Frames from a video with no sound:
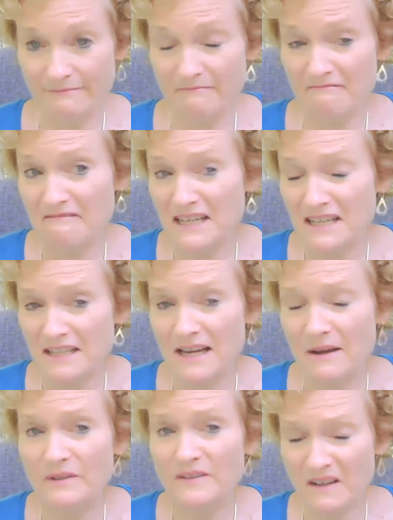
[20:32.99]
really,
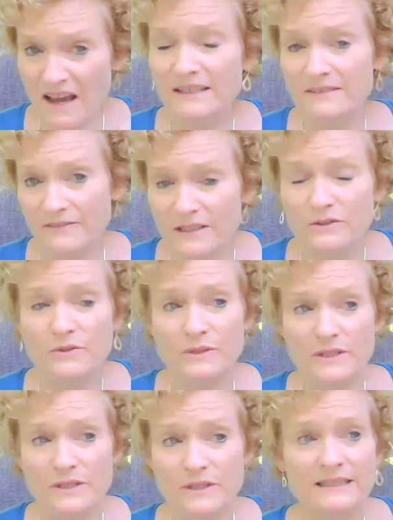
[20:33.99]
I was kind of
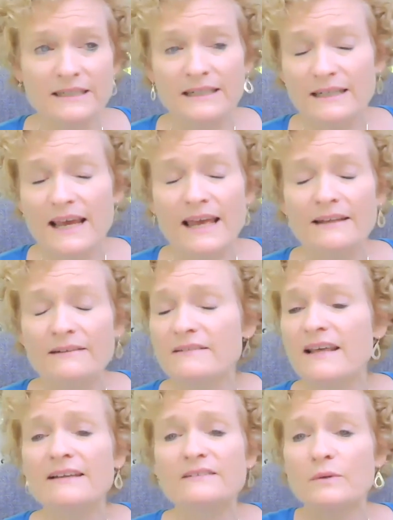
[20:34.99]
interested in it, and
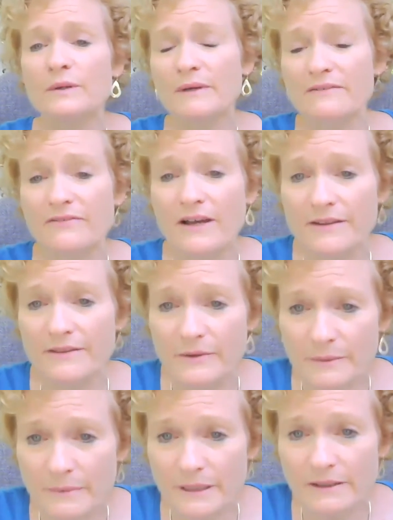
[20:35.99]
that's what my father
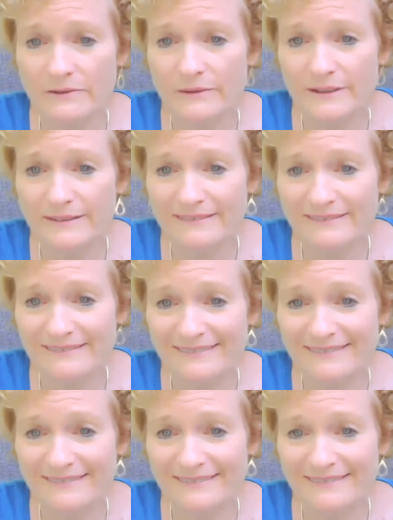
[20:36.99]
had majored in.